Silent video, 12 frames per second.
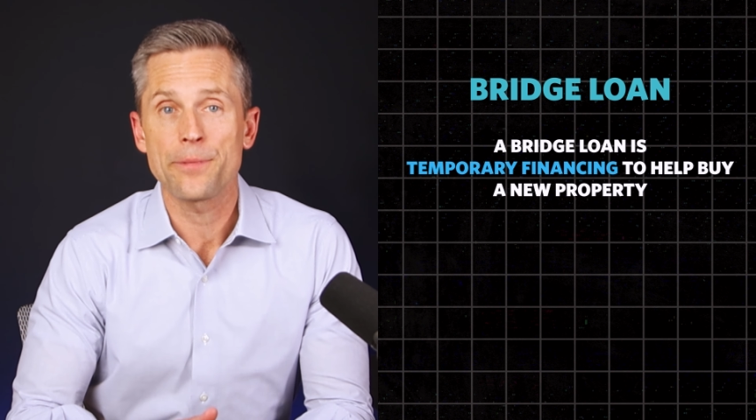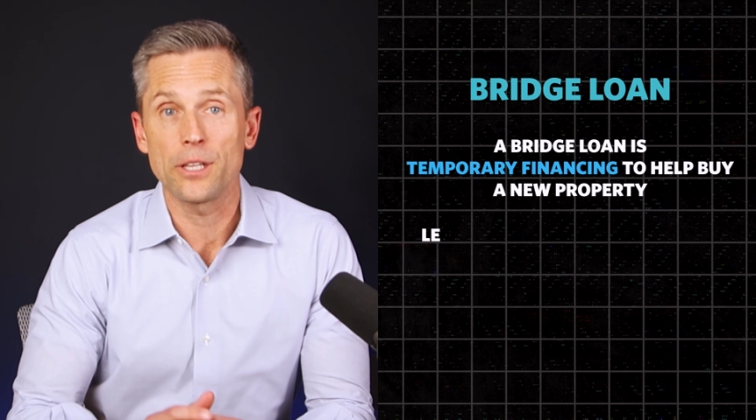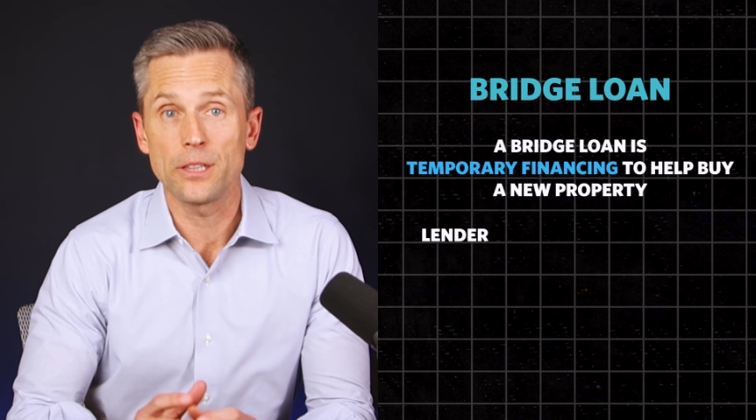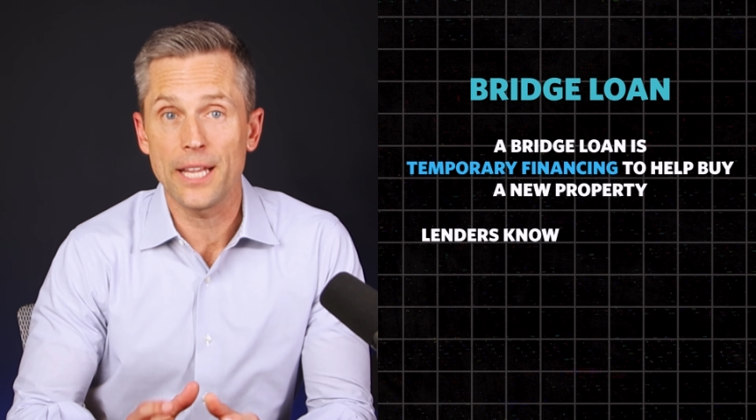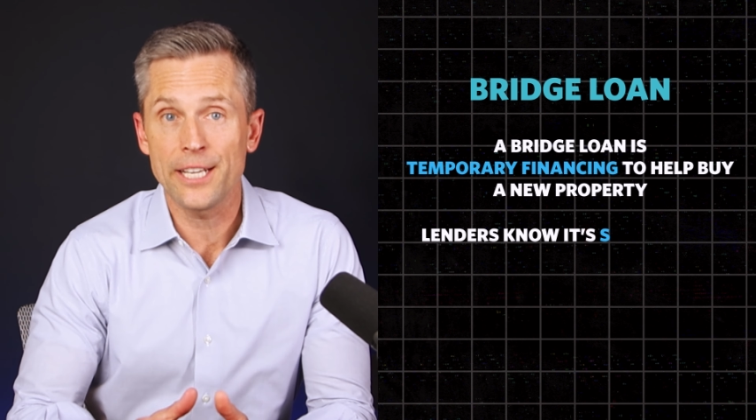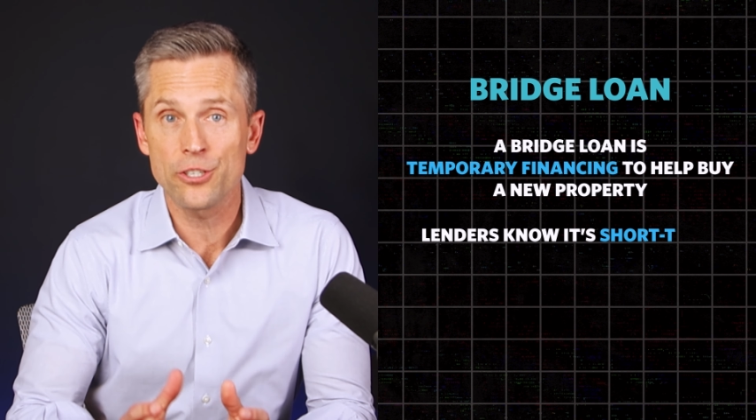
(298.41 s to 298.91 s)

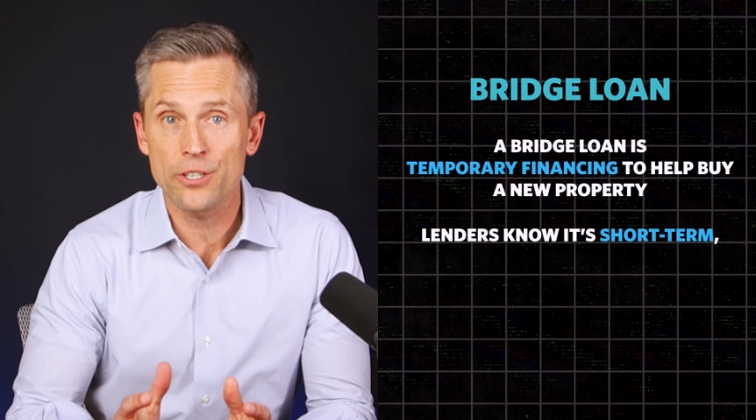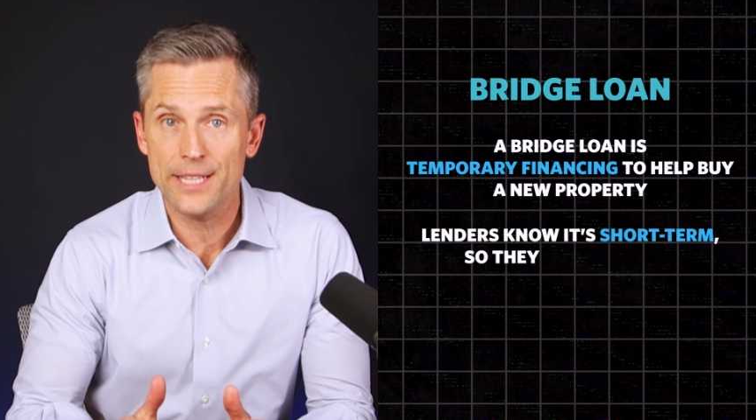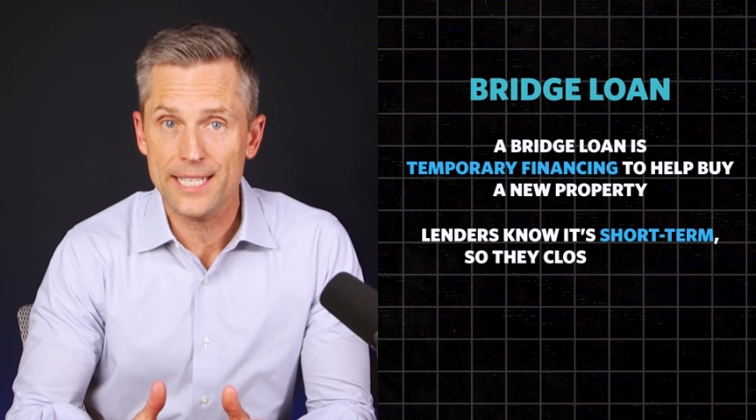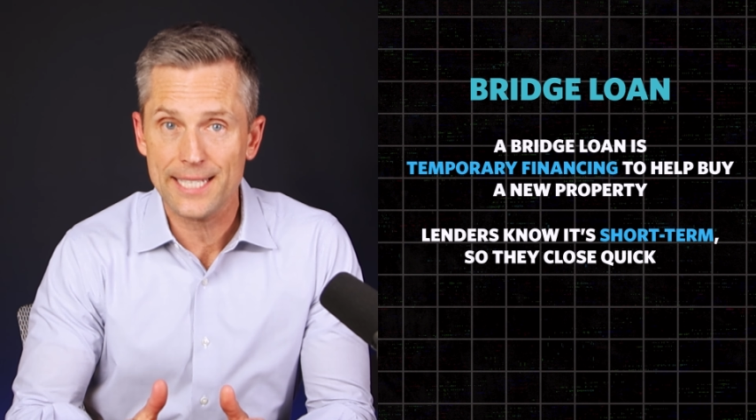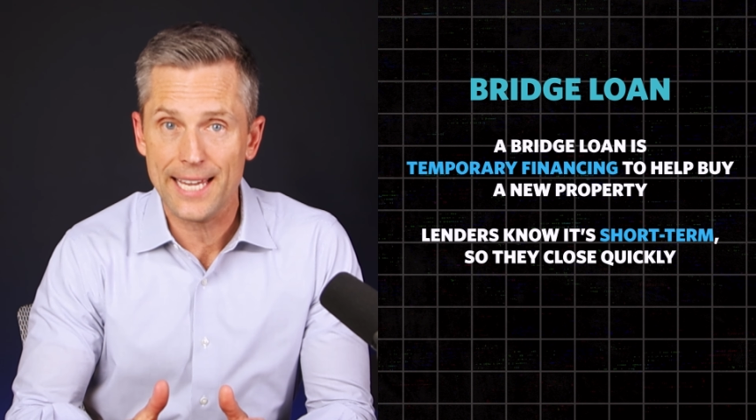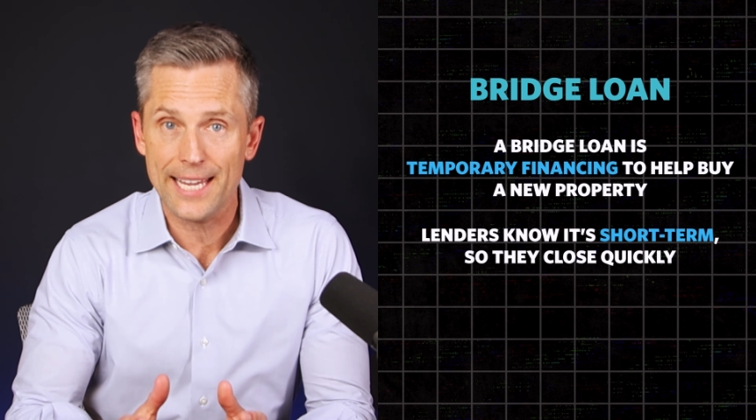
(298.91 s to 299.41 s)
The lender in
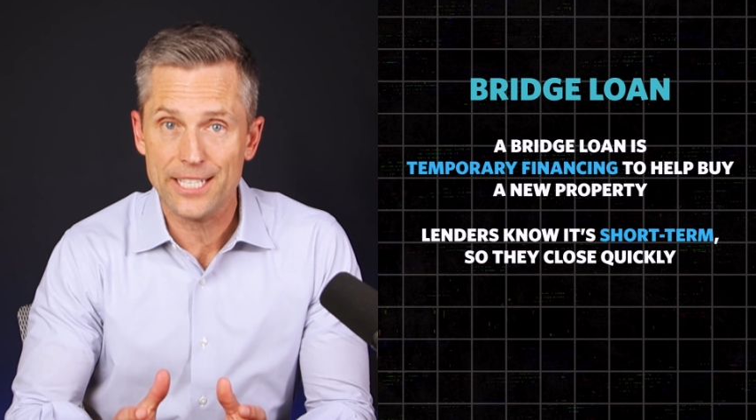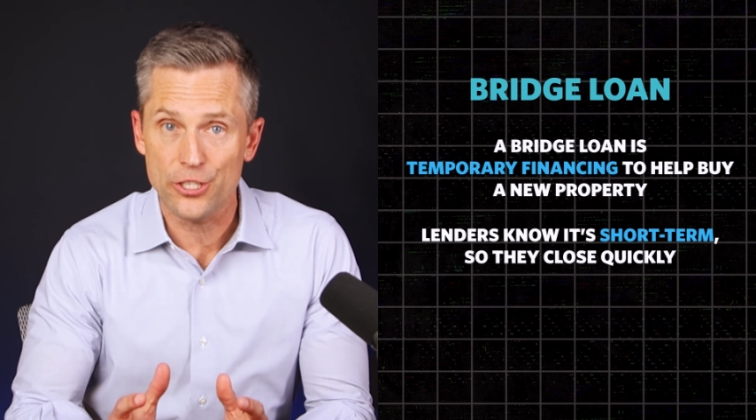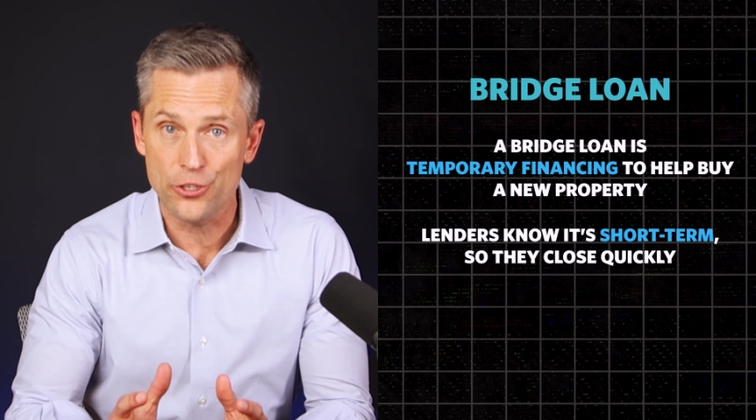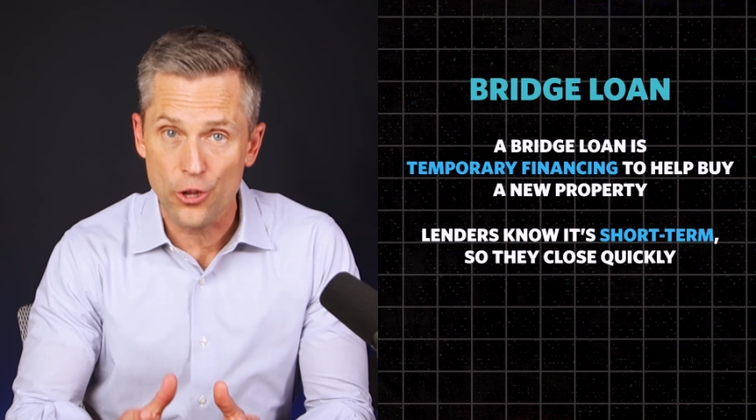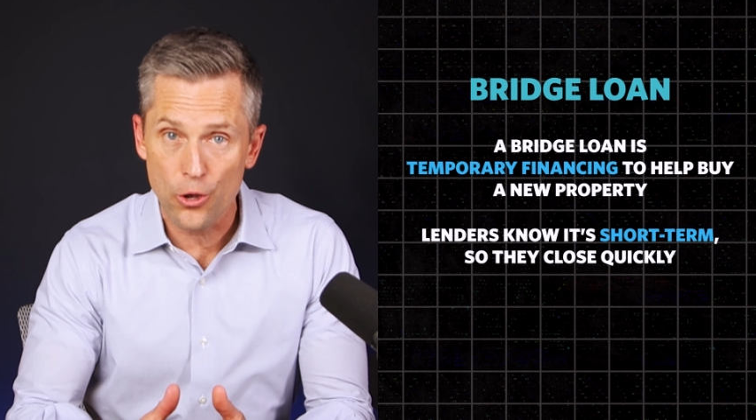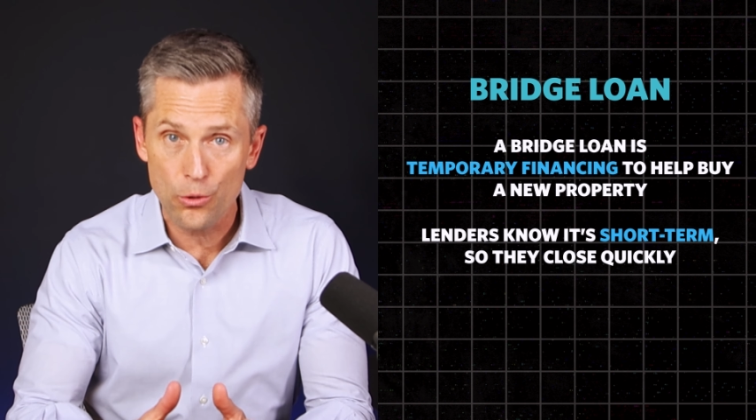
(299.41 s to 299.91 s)
this case
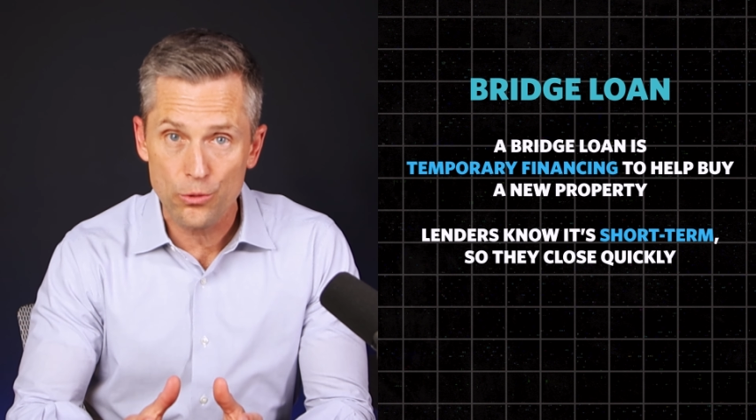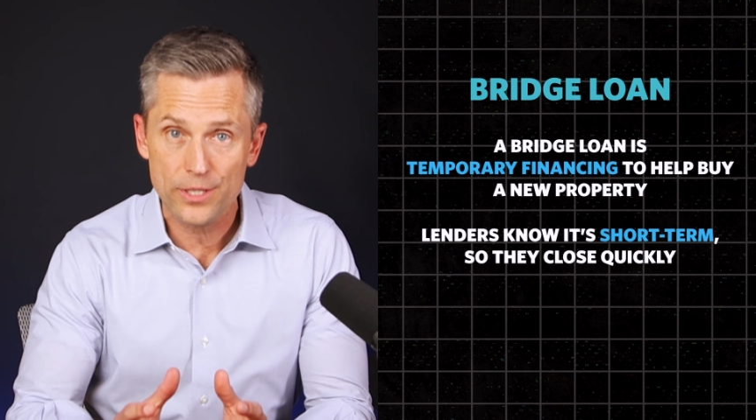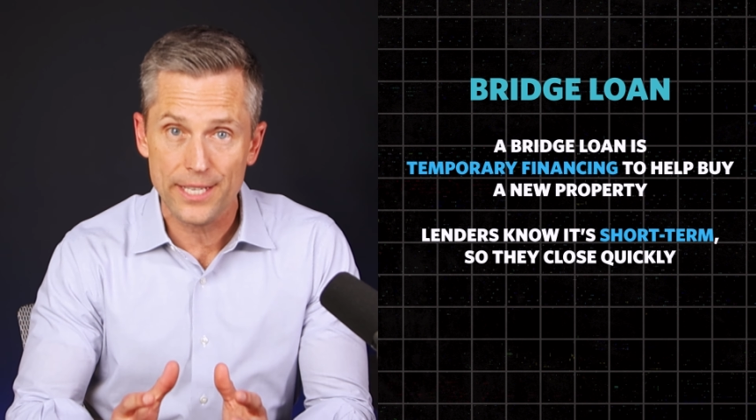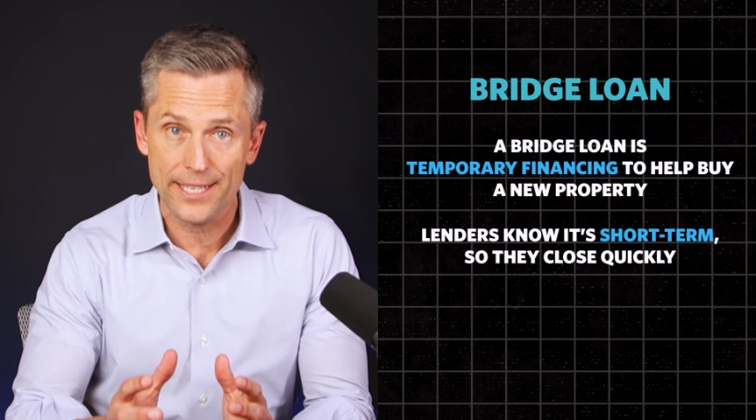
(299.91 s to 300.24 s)
knows